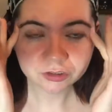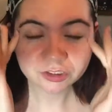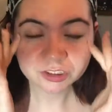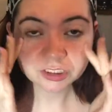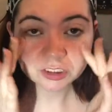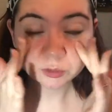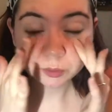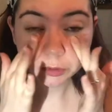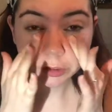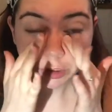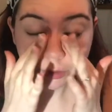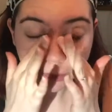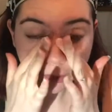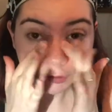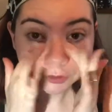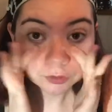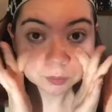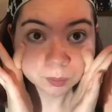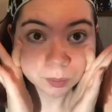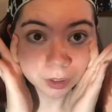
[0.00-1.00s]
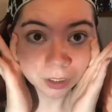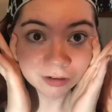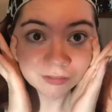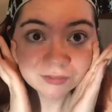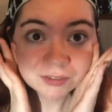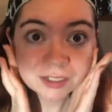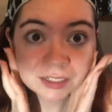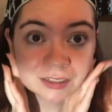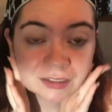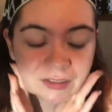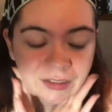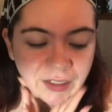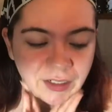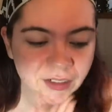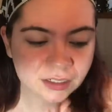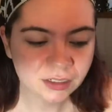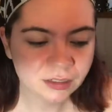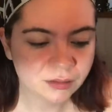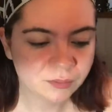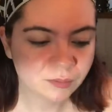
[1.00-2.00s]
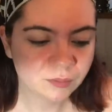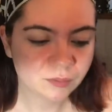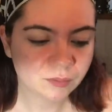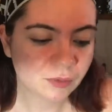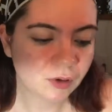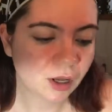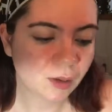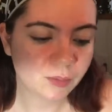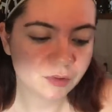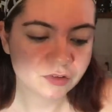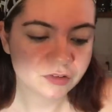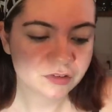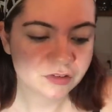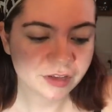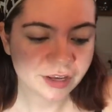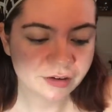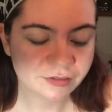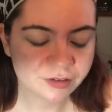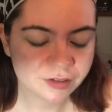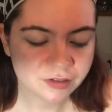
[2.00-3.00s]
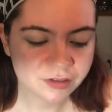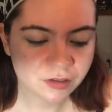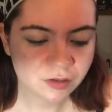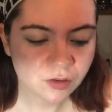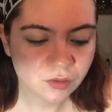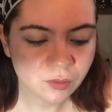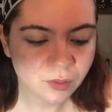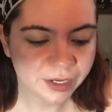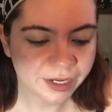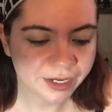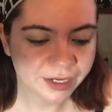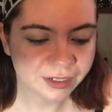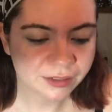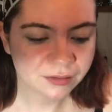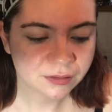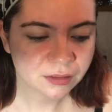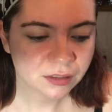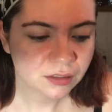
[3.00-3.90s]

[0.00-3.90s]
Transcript: She's pretty much perfect in almost every single way.